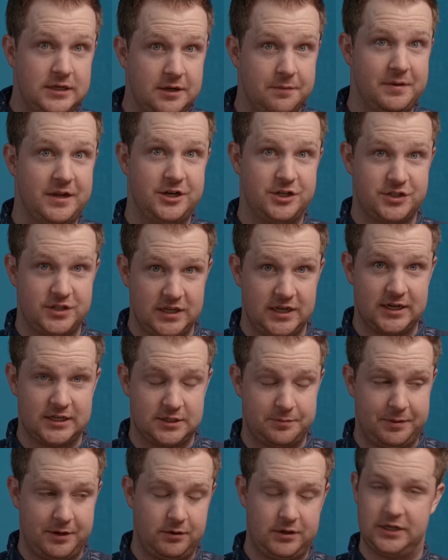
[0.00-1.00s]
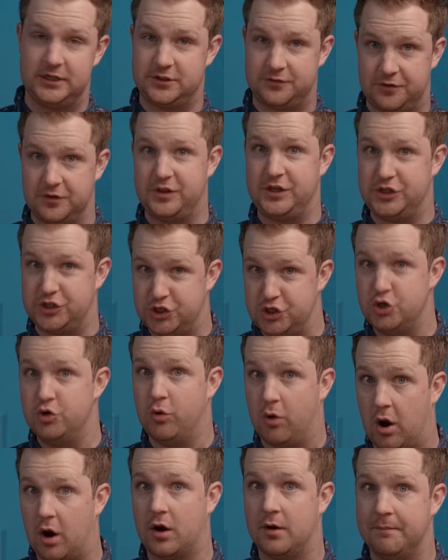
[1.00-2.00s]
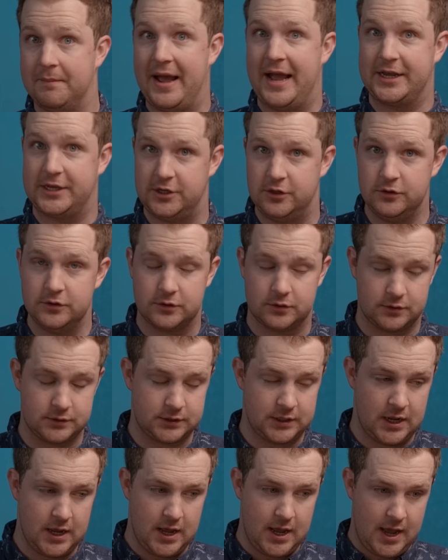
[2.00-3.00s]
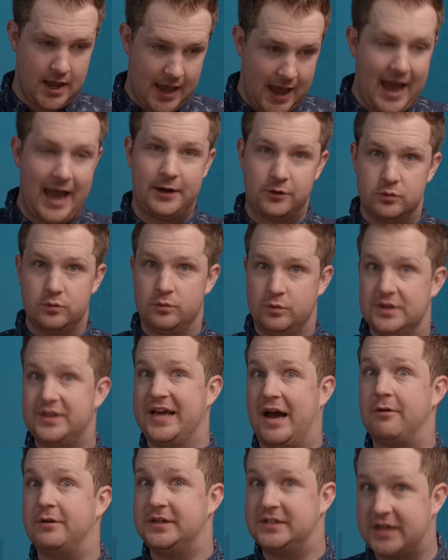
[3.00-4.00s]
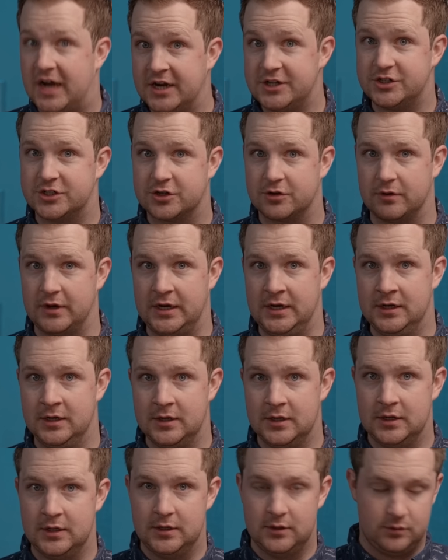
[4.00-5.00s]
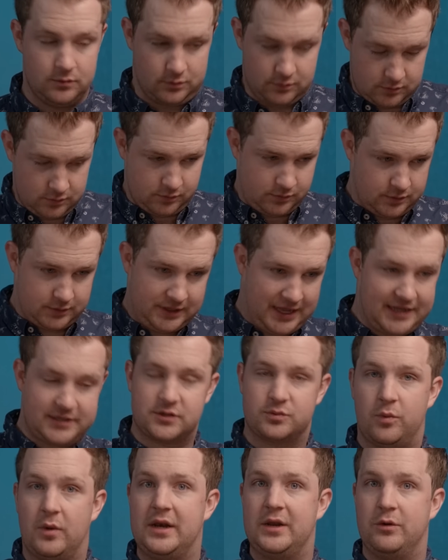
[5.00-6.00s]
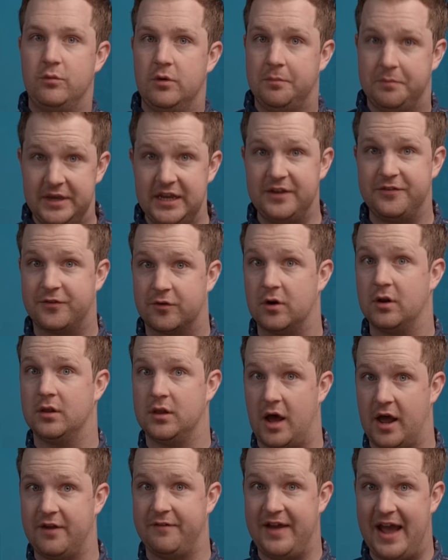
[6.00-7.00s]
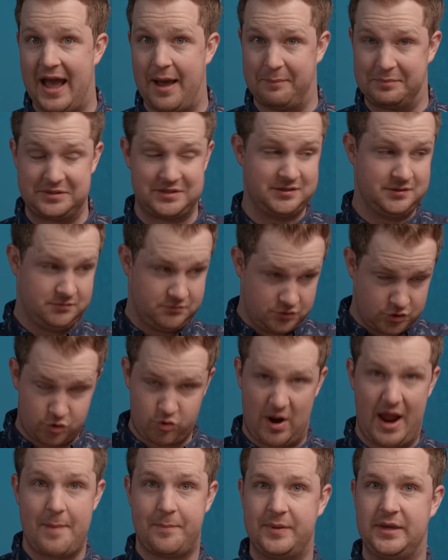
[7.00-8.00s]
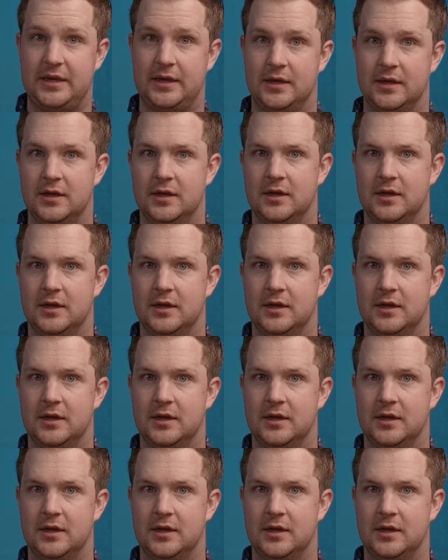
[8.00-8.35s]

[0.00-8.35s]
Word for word: diminish the experience for these new ARM Mac users. And without a touchscreen, well, that's what it will be for a lot of apps. Crappy.